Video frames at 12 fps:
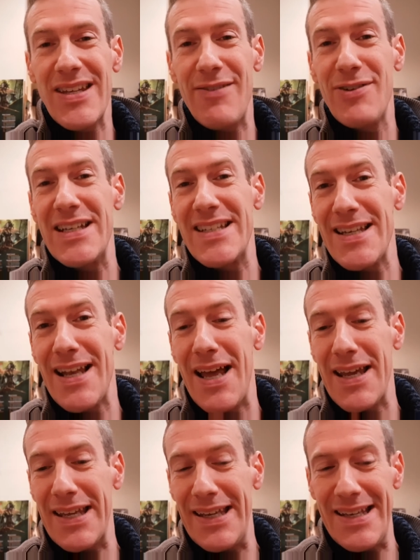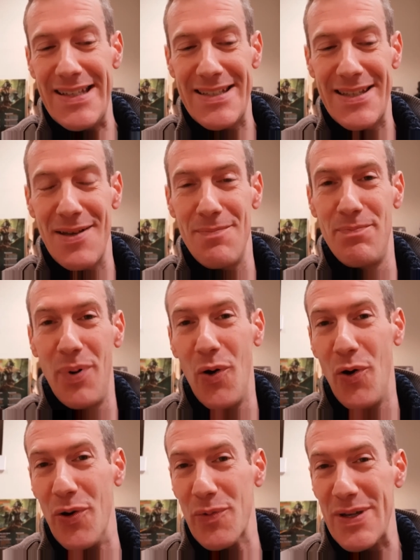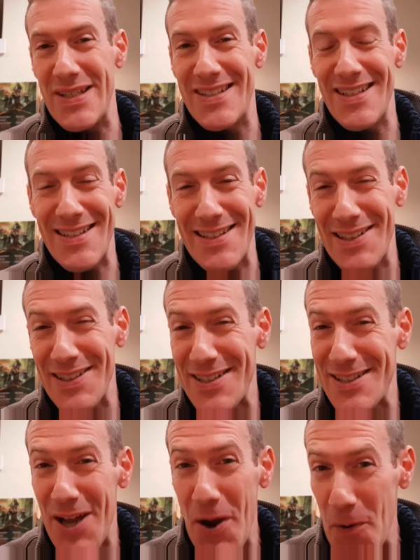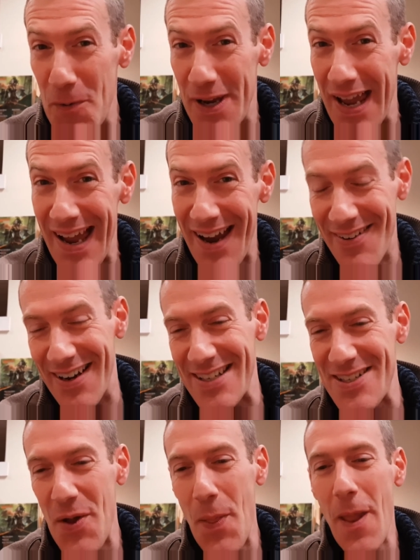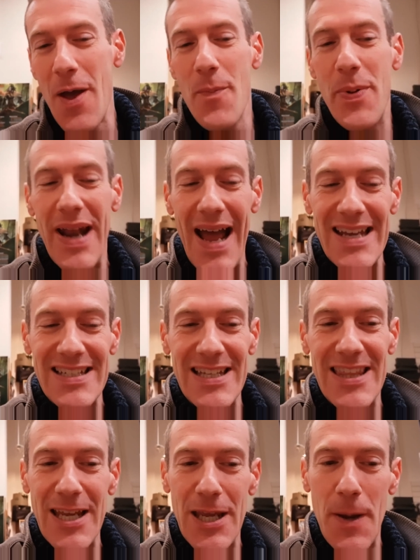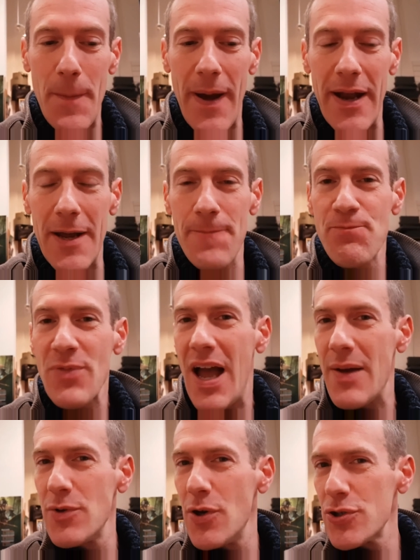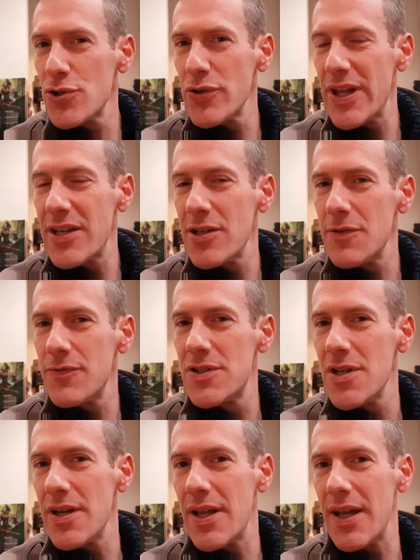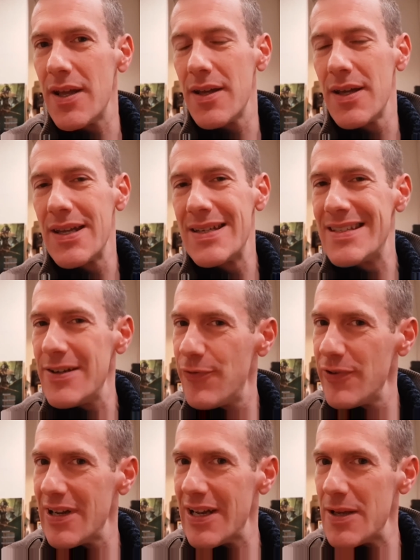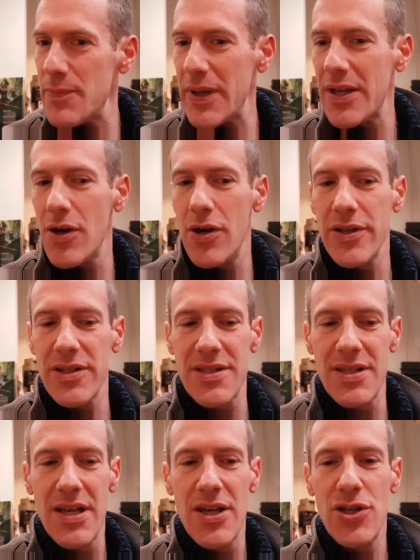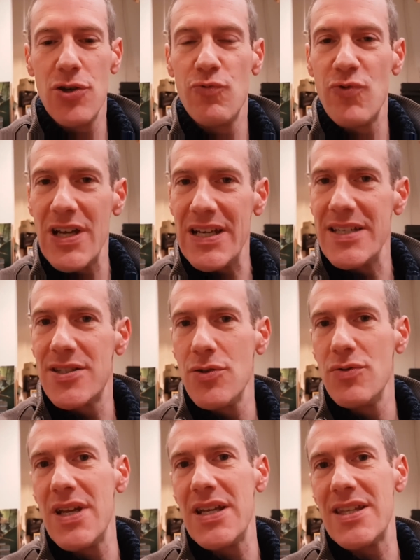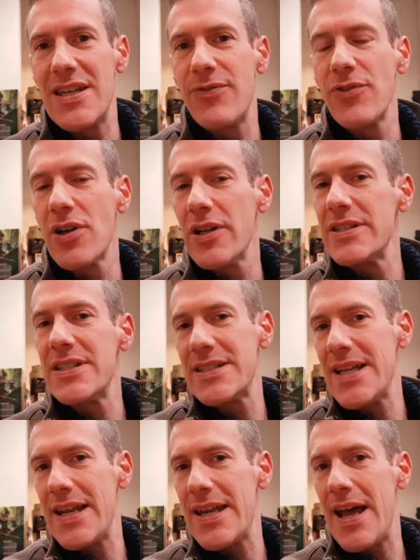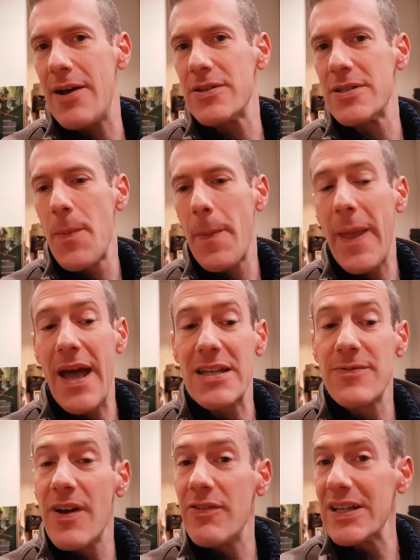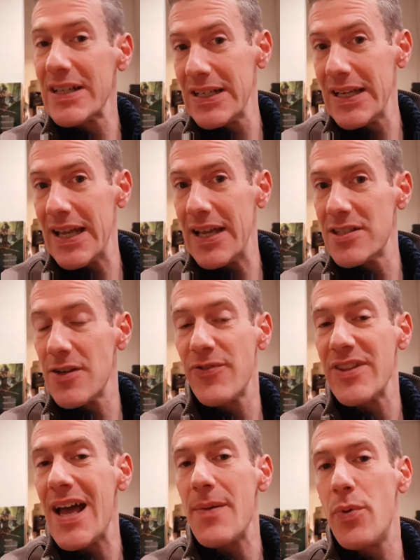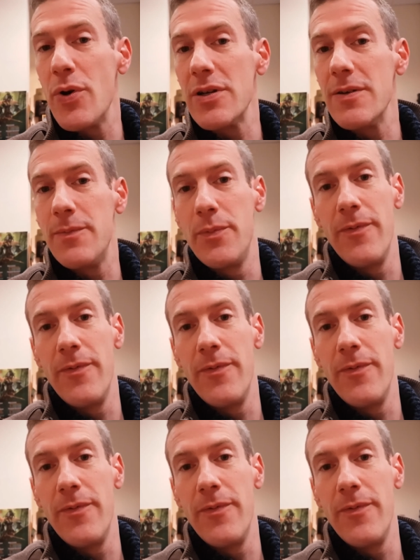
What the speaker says: thing I really didn't like is the board, which just looks so garish. But actually thinking about it, I'm not sure they could have done it differently, because you really do need the different colours to stand out, and it's very clear. So from that point of